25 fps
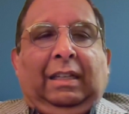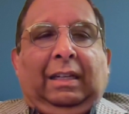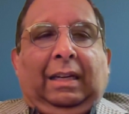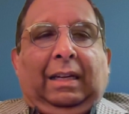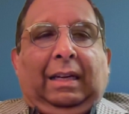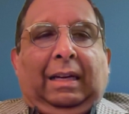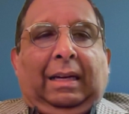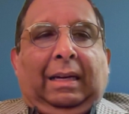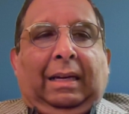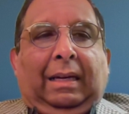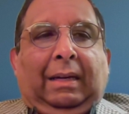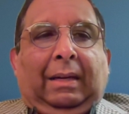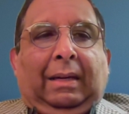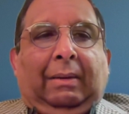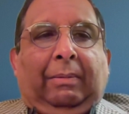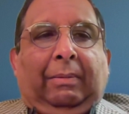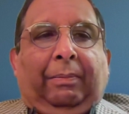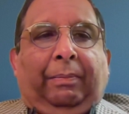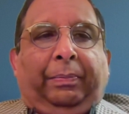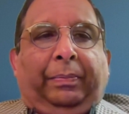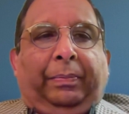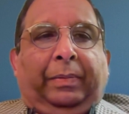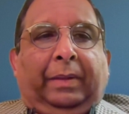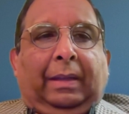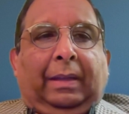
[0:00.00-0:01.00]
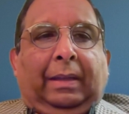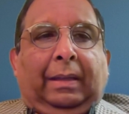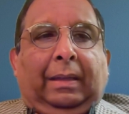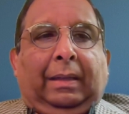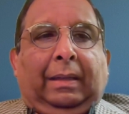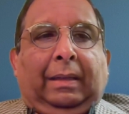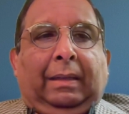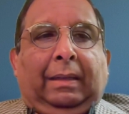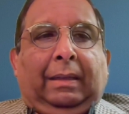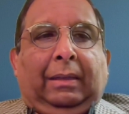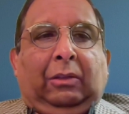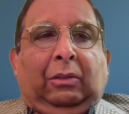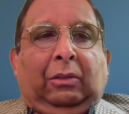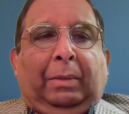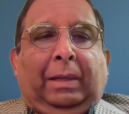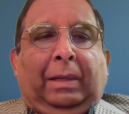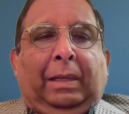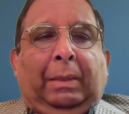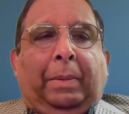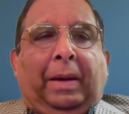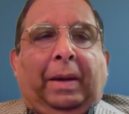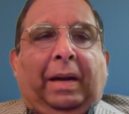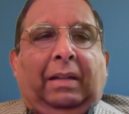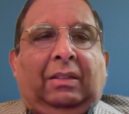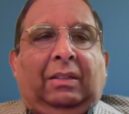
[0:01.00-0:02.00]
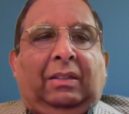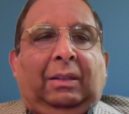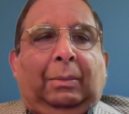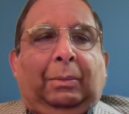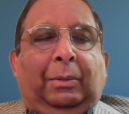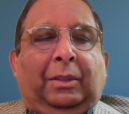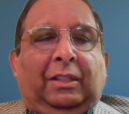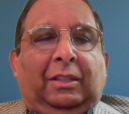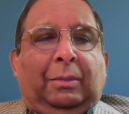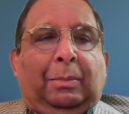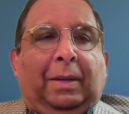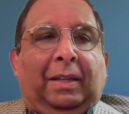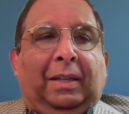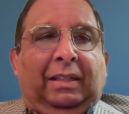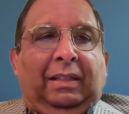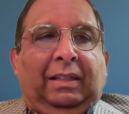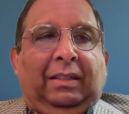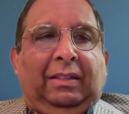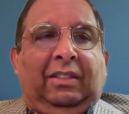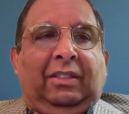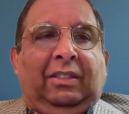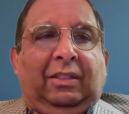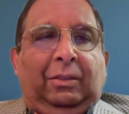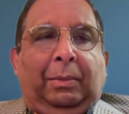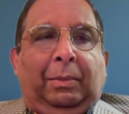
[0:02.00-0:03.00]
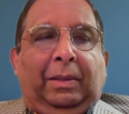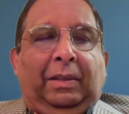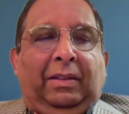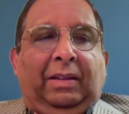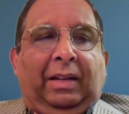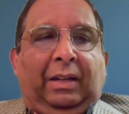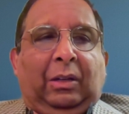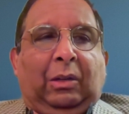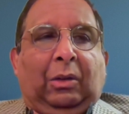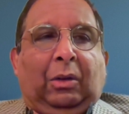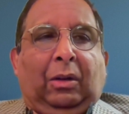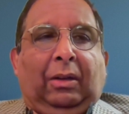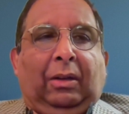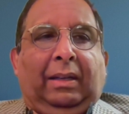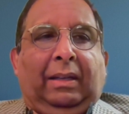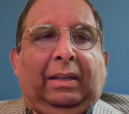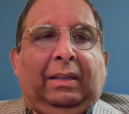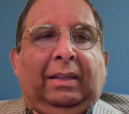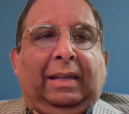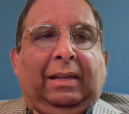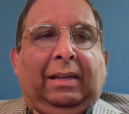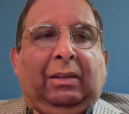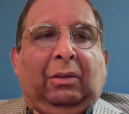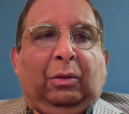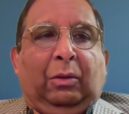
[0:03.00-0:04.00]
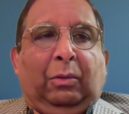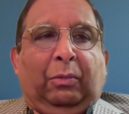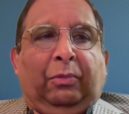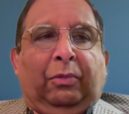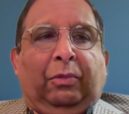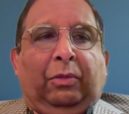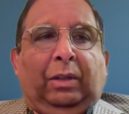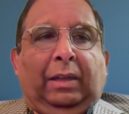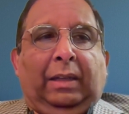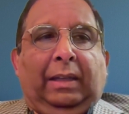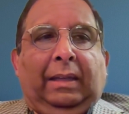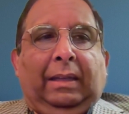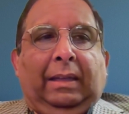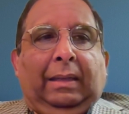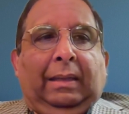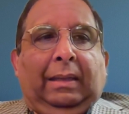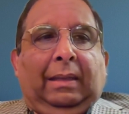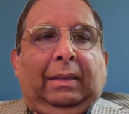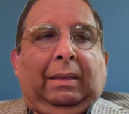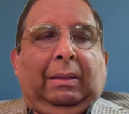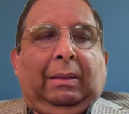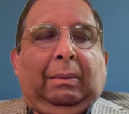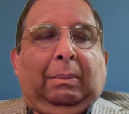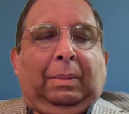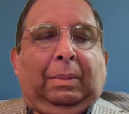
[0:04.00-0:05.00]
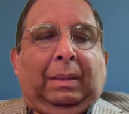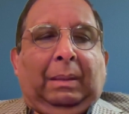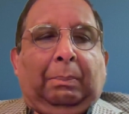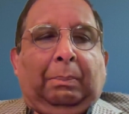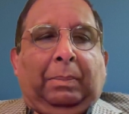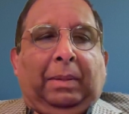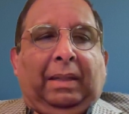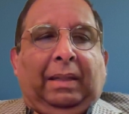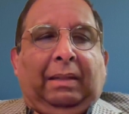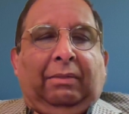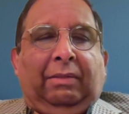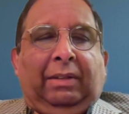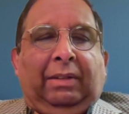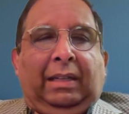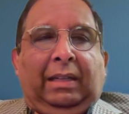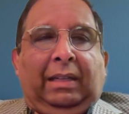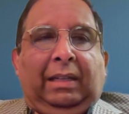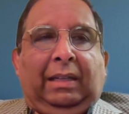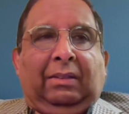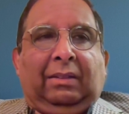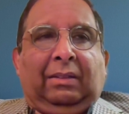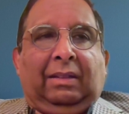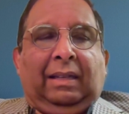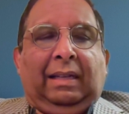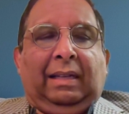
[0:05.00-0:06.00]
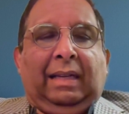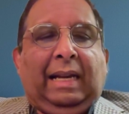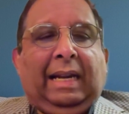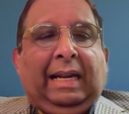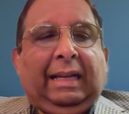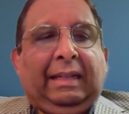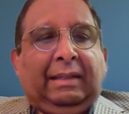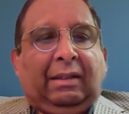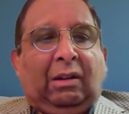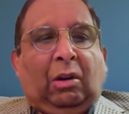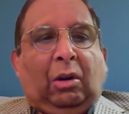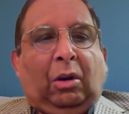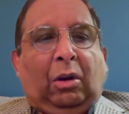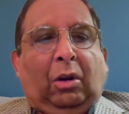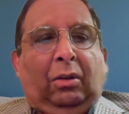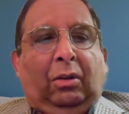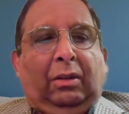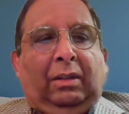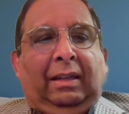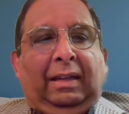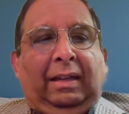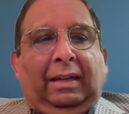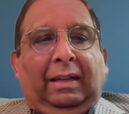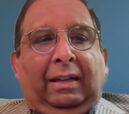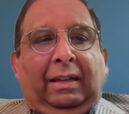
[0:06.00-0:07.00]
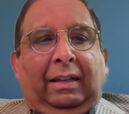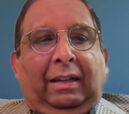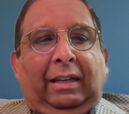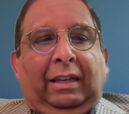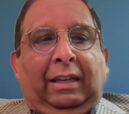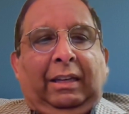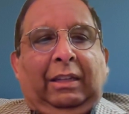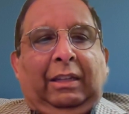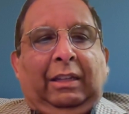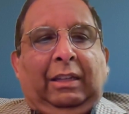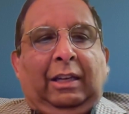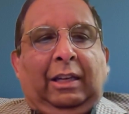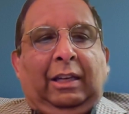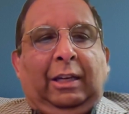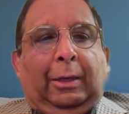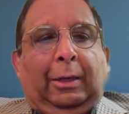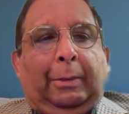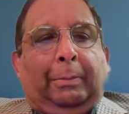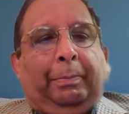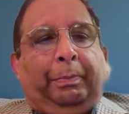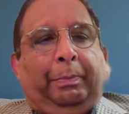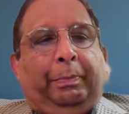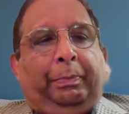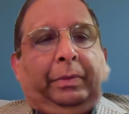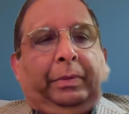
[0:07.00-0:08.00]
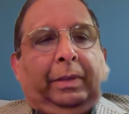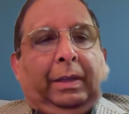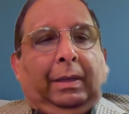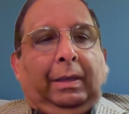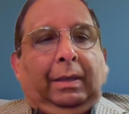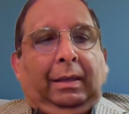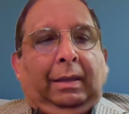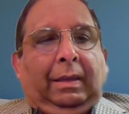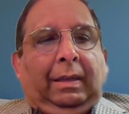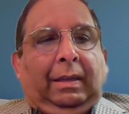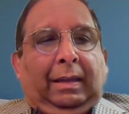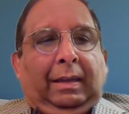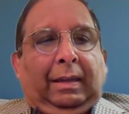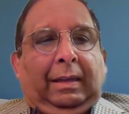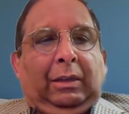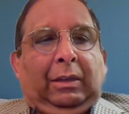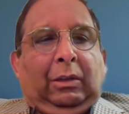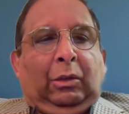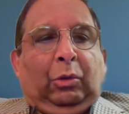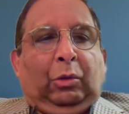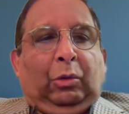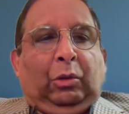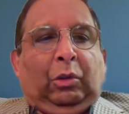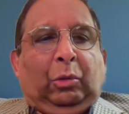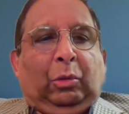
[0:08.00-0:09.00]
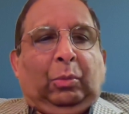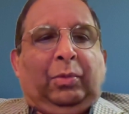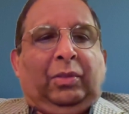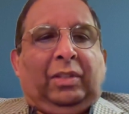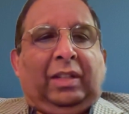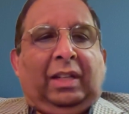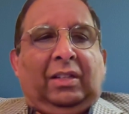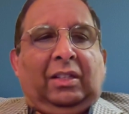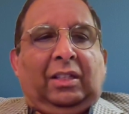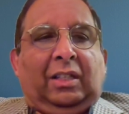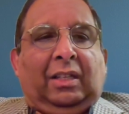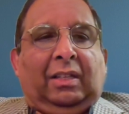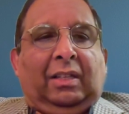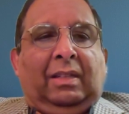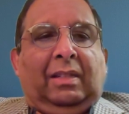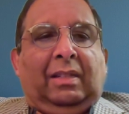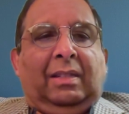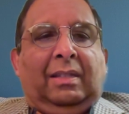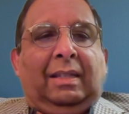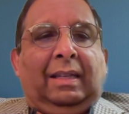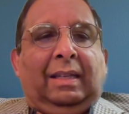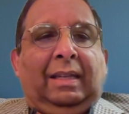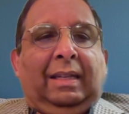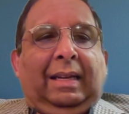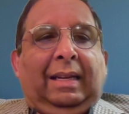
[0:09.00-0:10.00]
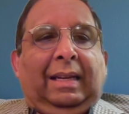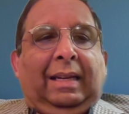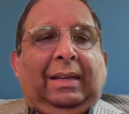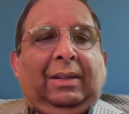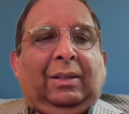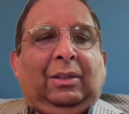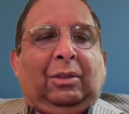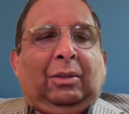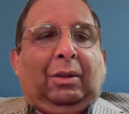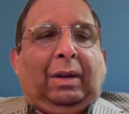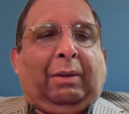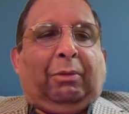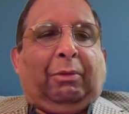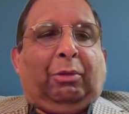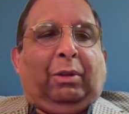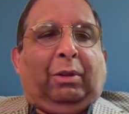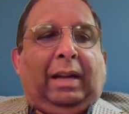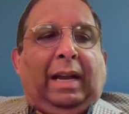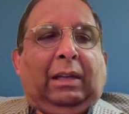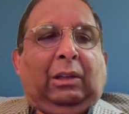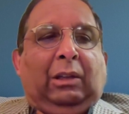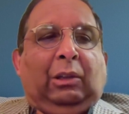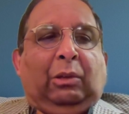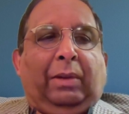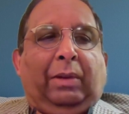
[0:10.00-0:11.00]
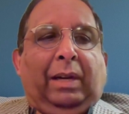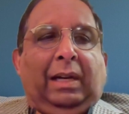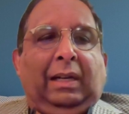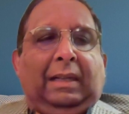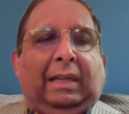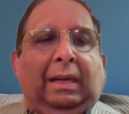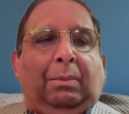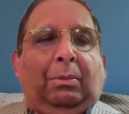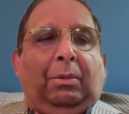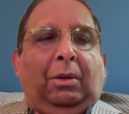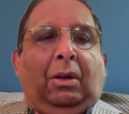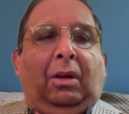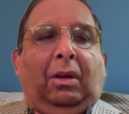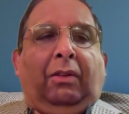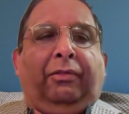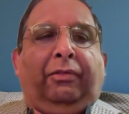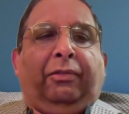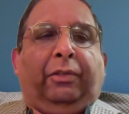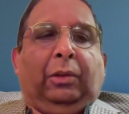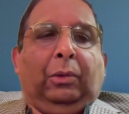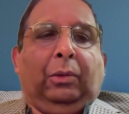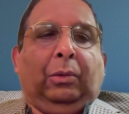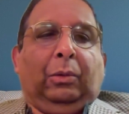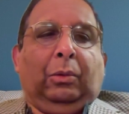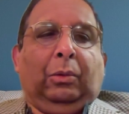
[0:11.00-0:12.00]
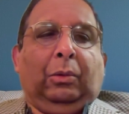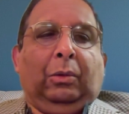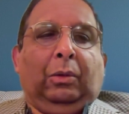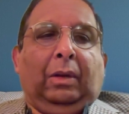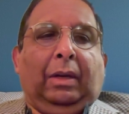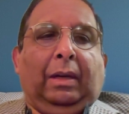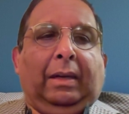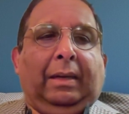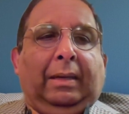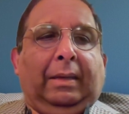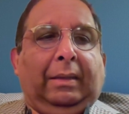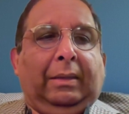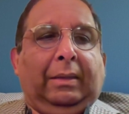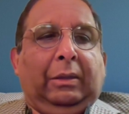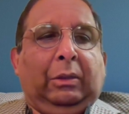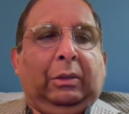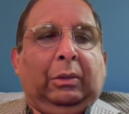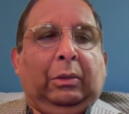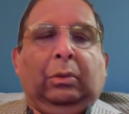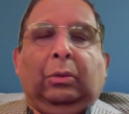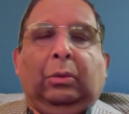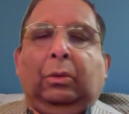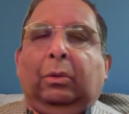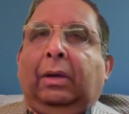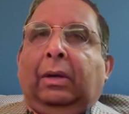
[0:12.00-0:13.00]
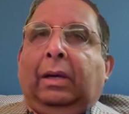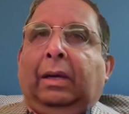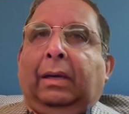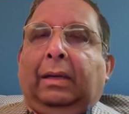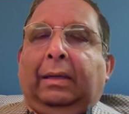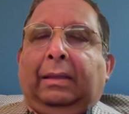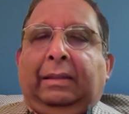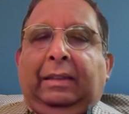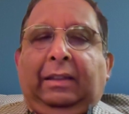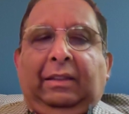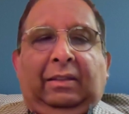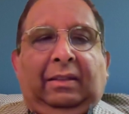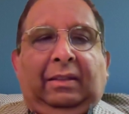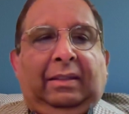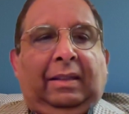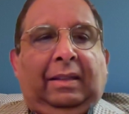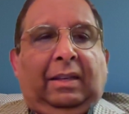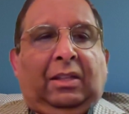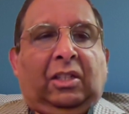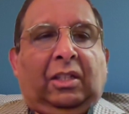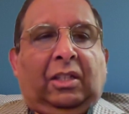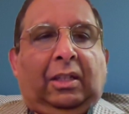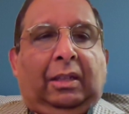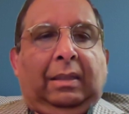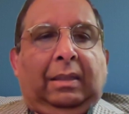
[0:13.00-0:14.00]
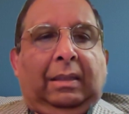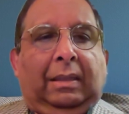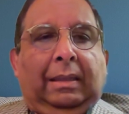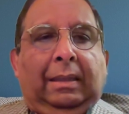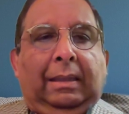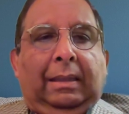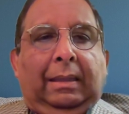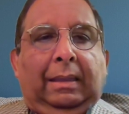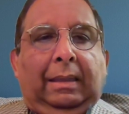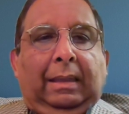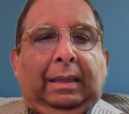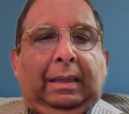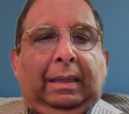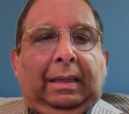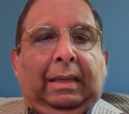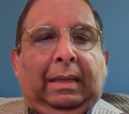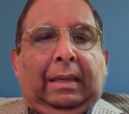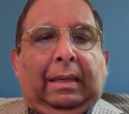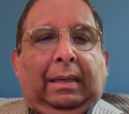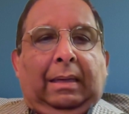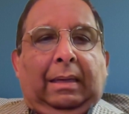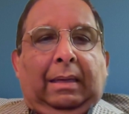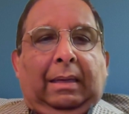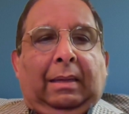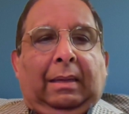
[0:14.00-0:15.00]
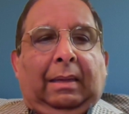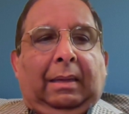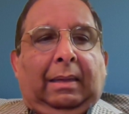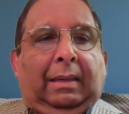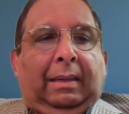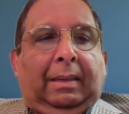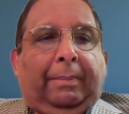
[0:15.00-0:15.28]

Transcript: participants, but this is being recorded, and hopefully people will listen later on in YouTube sessions. So I would like to welcome all of you to this session, the